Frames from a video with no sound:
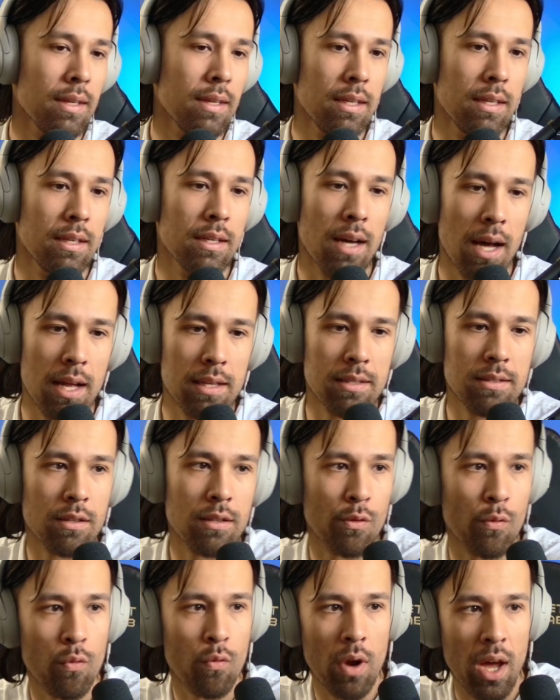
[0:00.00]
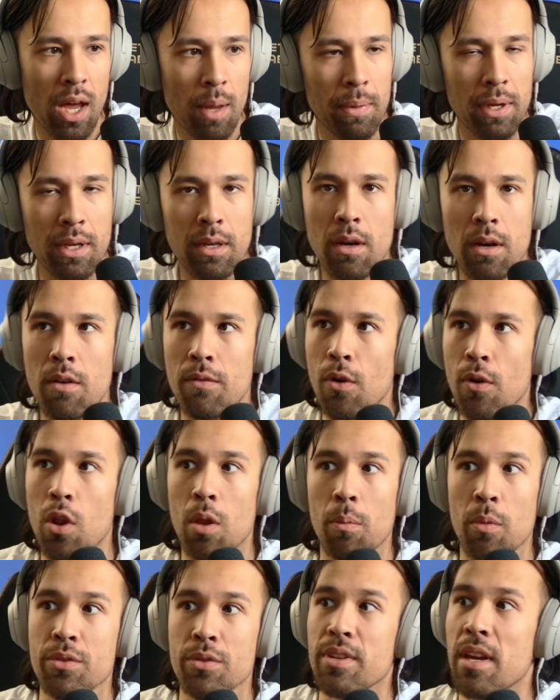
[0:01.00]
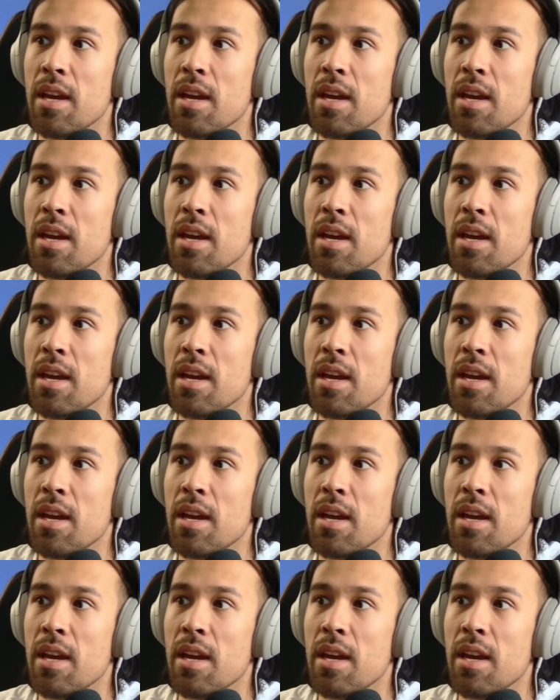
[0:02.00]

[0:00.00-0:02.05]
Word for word: the constant rhyming of almost